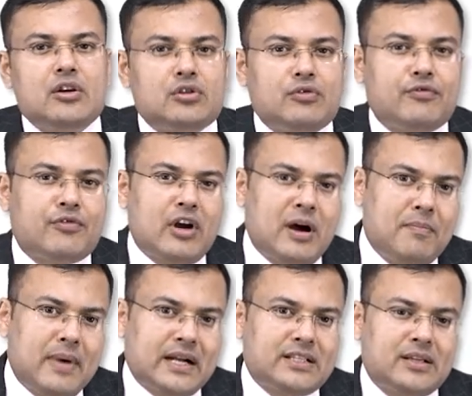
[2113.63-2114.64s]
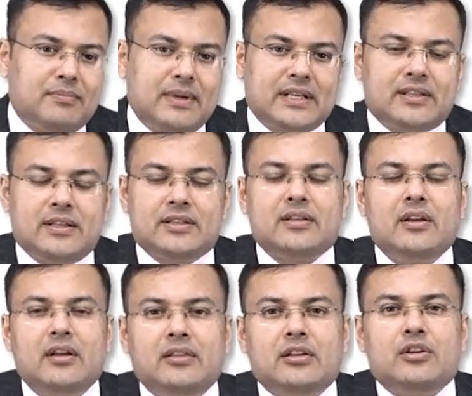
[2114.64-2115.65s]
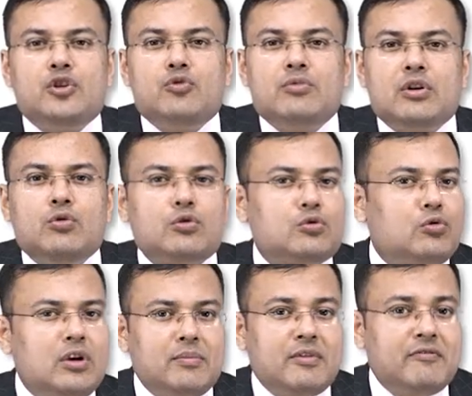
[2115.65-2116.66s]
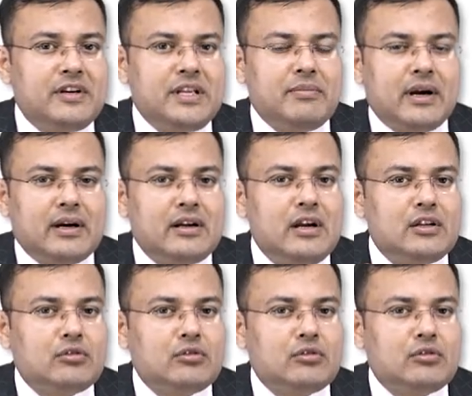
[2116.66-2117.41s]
So from Batson plexus, the tumor goes to lumbar vertebra.